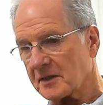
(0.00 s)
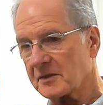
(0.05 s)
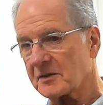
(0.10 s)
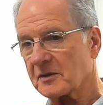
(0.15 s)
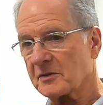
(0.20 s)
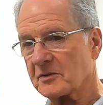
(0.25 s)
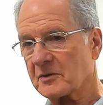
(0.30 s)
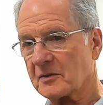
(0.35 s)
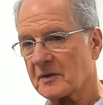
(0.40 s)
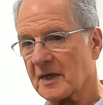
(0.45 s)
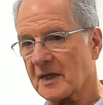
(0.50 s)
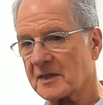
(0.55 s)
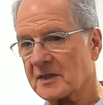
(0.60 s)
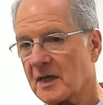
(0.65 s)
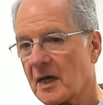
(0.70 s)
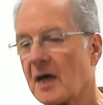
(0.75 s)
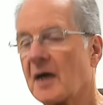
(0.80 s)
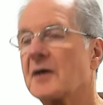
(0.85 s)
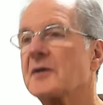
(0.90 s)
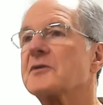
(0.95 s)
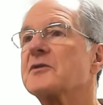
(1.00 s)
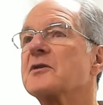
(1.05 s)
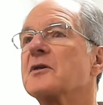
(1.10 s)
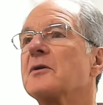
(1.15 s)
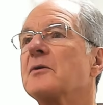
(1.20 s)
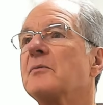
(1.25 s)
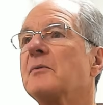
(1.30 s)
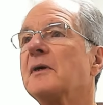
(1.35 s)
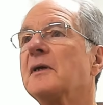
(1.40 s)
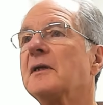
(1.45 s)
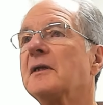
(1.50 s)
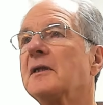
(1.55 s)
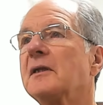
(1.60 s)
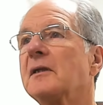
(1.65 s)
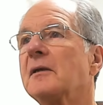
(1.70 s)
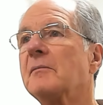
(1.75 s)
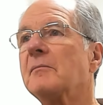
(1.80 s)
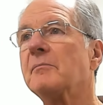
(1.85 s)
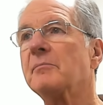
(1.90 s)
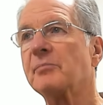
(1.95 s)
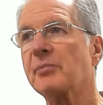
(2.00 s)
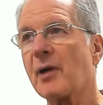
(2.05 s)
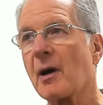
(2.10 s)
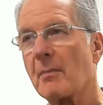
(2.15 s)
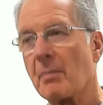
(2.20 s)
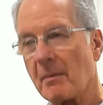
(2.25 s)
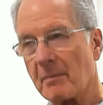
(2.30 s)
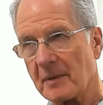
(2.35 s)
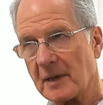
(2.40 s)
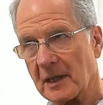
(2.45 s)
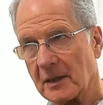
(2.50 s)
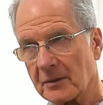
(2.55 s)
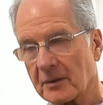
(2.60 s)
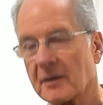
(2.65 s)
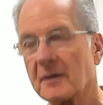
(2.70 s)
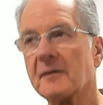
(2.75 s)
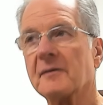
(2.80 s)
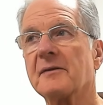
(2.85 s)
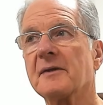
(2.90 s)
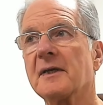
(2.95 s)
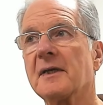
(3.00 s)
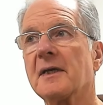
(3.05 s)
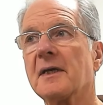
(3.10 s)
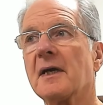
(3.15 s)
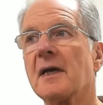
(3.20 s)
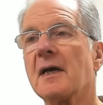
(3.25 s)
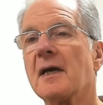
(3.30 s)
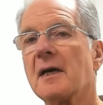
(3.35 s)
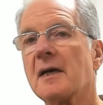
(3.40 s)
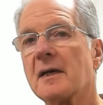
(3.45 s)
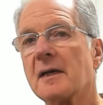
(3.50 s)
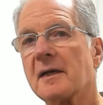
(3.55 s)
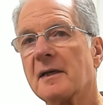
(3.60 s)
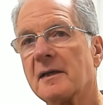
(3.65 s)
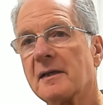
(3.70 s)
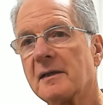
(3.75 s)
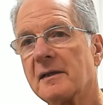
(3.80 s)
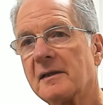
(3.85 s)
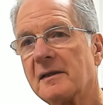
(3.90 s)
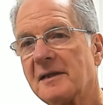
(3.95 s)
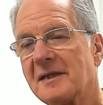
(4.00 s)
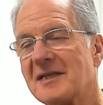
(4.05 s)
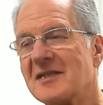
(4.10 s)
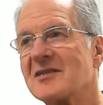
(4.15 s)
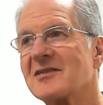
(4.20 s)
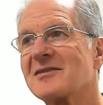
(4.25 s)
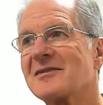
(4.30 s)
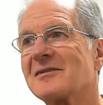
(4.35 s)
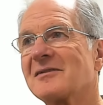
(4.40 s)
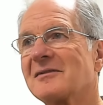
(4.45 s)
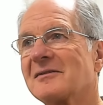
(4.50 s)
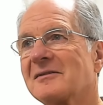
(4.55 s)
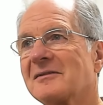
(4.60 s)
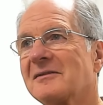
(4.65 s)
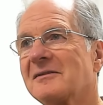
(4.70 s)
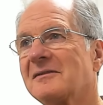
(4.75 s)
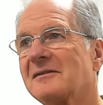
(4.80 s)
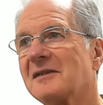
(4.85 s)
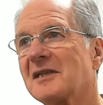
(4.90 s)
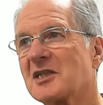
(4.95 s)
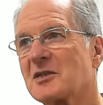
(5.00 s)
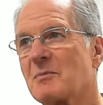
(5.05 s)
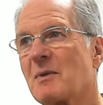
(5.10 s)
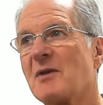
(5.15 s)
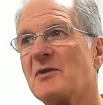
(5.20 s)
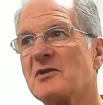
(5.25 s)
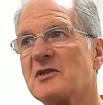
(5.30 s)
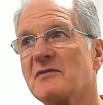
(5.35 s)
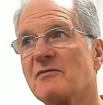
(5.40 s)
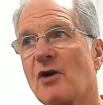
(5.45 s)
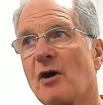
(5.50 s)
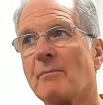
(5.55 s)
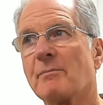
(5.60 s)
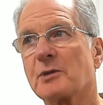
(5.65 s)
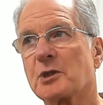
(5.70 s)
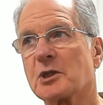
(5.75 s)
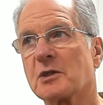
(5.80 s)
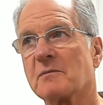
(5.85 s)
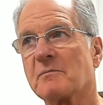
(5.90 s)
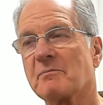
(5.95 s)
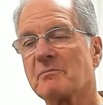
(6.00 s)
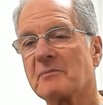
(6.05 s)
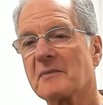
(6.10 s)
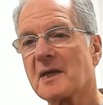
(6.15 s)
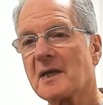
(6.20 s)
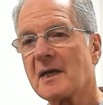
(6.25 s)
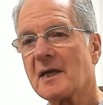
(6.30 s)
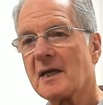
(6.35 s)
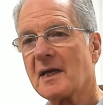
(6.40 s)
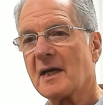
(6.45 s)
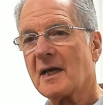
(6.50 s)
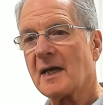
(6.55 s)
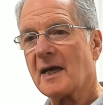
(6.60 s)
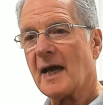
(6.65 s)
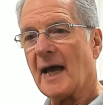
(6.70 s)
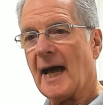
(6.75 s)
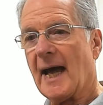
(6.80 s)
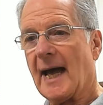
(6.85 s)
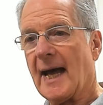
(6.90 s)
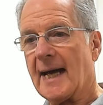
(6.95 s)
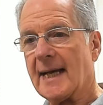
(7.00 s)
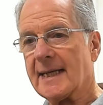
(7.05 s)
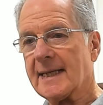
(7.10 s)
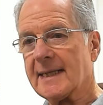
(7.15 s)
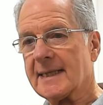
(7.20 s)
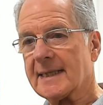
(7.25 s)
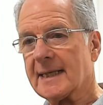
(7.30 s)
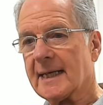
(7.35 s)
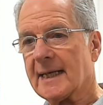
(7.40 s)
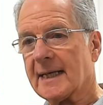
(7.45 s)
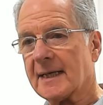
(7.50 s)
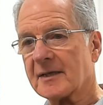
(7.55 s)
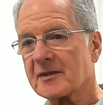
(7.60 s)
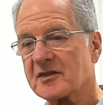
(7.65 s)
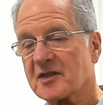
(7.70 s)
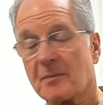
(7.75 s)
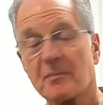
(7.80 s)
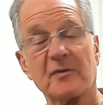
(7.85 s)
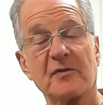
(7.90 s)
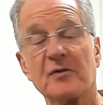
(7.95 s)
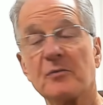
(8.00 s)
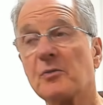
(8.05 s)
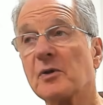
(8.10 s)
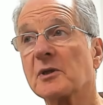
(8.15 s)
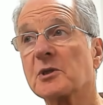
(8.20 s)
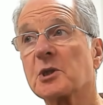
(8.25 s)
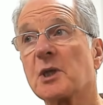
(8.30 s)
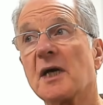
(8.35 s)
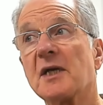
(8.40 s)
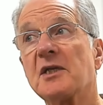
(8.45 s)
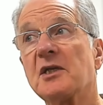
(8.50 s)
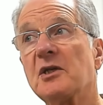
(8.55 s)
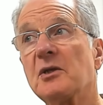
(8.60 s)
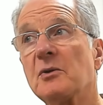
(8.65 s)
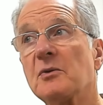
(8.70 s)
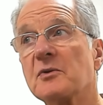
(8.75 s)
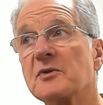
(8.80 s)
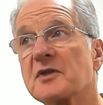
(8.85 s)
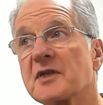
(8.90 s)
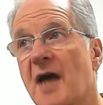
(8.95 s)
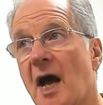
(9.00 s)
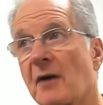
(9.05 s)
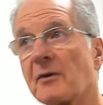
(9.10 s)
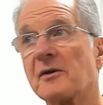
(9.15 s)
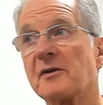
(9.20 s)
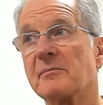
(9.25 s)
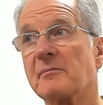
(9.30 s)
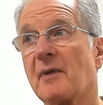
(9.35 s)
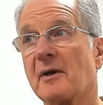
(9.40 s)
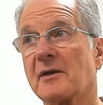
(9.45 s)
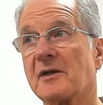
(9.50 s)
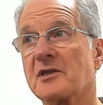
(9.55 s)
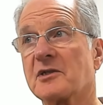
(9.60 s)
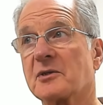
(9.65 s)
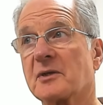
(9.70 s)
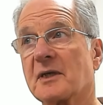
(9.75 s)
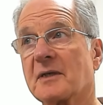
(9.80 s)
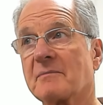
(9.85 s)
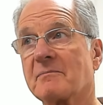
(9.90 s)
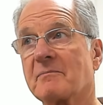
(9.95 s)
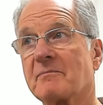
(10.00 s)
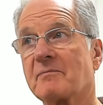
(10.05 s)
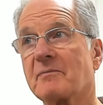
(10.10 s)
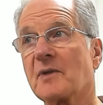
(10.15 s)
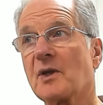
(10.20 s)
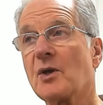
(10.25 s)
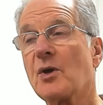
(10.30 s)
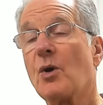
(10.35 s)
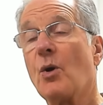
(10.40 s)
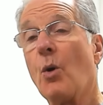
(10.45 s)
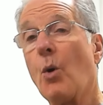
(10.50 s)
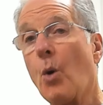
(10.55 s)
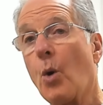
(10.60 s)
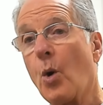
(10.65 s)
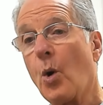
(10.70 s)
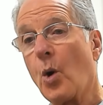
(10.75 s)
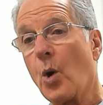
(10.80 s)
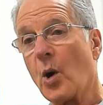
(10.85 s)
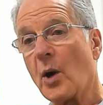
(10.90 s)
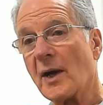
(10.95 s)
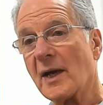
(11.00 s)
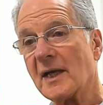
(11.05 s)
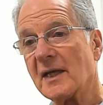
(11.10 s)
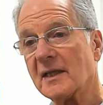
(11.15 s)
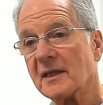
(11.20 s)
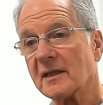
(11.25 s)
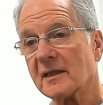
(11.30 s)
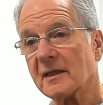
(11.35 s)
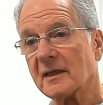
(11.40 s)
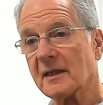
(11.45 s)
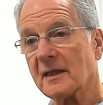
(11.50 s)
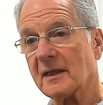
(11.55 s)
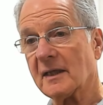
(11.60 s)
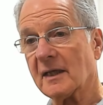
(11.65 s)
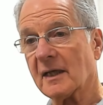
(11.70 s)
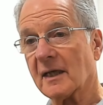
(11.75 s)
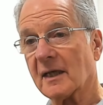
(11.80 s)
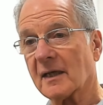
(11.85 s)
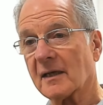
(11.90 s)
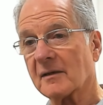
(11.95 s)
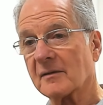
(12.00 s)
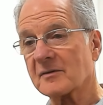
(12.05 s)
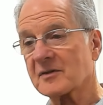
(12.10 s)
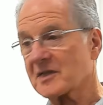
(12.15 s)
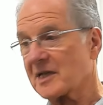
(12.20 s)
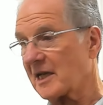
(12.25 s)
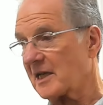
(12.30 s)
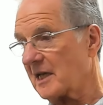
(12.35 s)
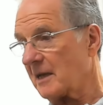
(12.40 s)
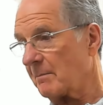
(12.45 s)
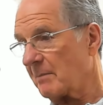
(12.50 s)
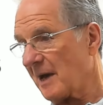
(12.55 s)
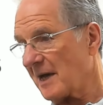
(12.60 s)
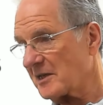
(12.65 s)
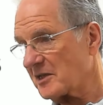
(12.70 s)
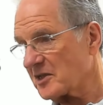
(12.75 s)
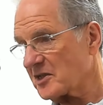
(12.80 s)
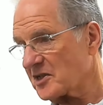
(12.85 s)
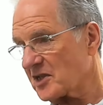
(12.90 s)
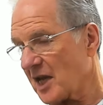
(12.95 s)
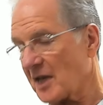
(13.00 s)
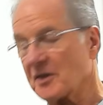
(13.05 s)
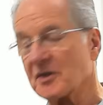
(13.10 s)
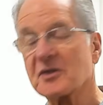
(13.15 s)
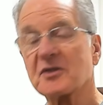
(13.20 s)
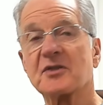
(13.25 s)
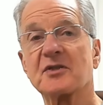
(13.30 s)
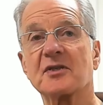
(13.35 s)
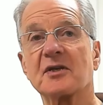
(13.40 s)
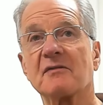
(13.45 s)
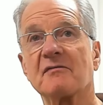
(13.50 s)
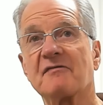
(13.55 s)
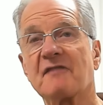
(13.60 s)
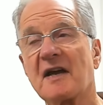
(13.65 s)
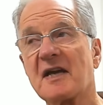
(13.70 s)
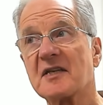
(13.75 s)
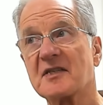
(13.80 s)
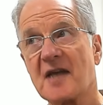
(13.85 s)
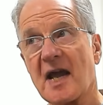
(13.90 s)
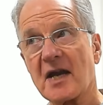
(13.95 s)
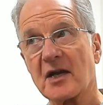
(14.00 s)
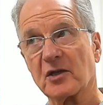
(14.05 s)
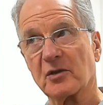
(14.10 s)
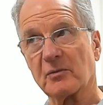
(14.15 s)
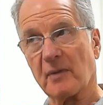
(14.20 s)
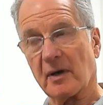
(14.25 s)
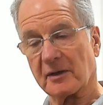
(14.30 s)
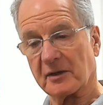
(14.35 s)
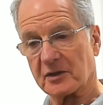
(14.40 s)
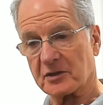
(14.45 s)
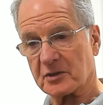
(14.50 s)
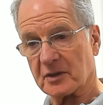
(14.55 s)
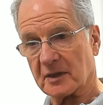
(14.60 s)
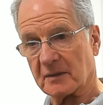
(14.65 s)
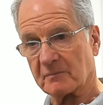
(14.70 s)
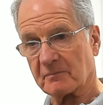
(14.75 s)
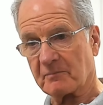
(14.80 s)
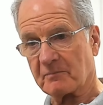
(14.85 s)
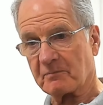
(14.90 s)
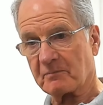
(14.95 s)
to do their task, will probably look at the least expensive option, and some of them will try to use current monitoring, or in the slightly better sense, phase angle monitoring.